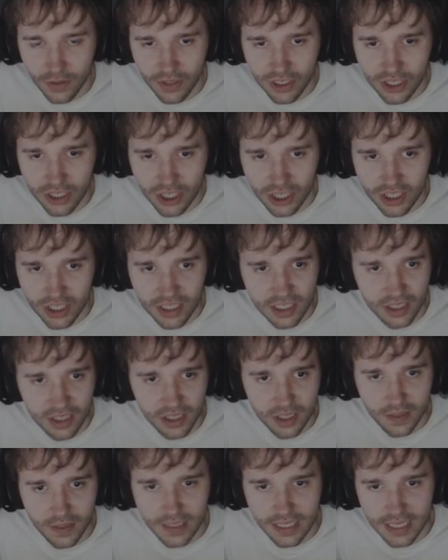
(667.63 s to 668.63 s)
All this shit
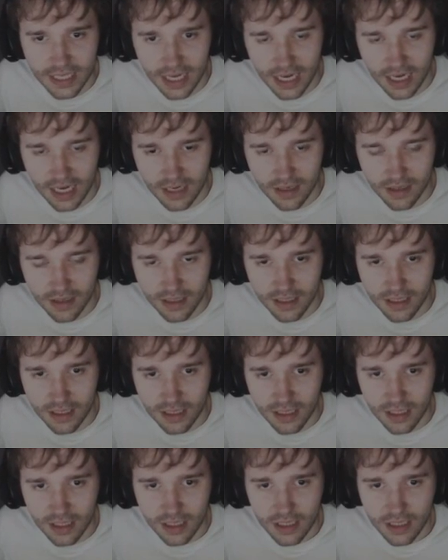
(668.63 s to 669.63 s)
is going down.
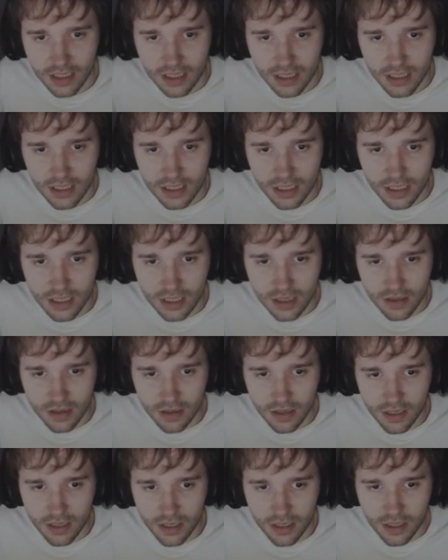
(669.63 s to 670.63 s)
All
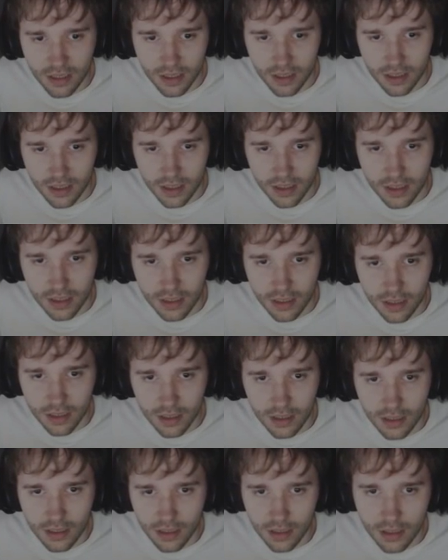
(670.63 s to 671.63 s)
right.
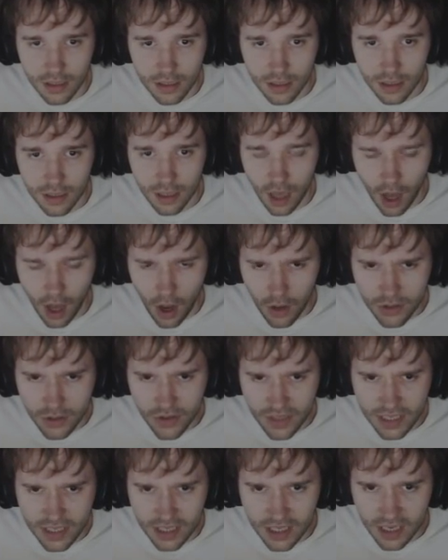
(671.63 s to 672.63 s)
Oh,
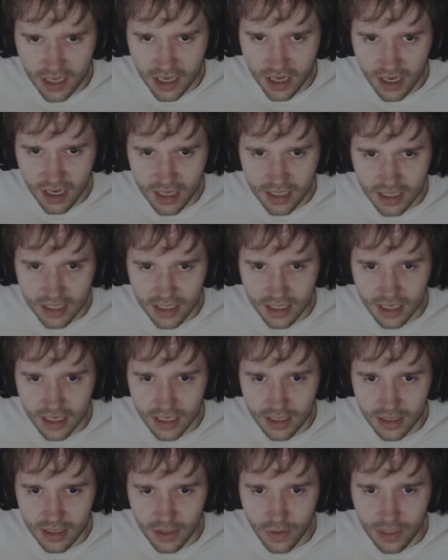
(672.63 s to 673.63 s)
so this is a curse, isn't
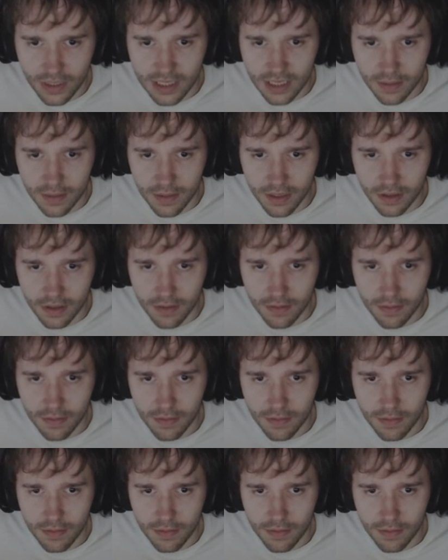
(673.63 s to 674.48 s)
it? So where's Hypno?